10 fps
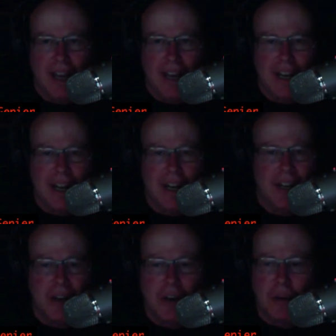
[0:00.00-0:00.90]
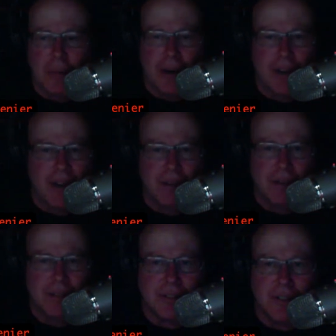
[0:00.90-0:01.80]
and yet nobody
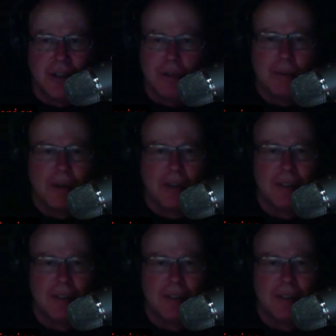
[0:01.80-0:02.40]
knows. Nobody.